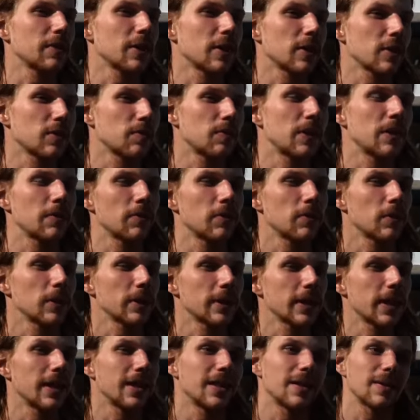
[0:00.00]
because people were
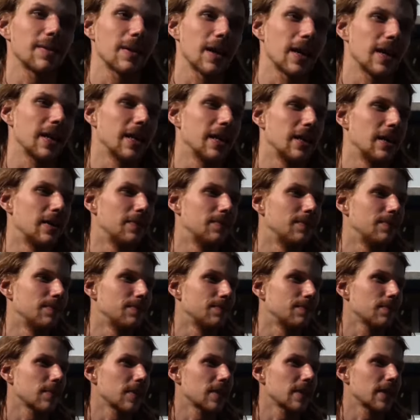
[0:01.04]

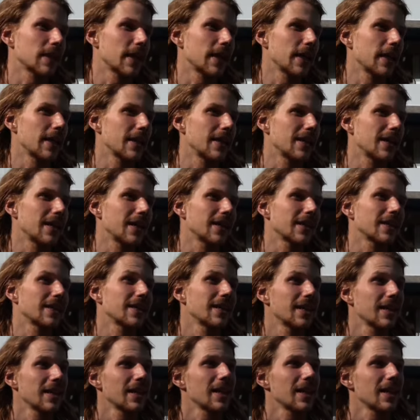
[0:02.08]
saying like,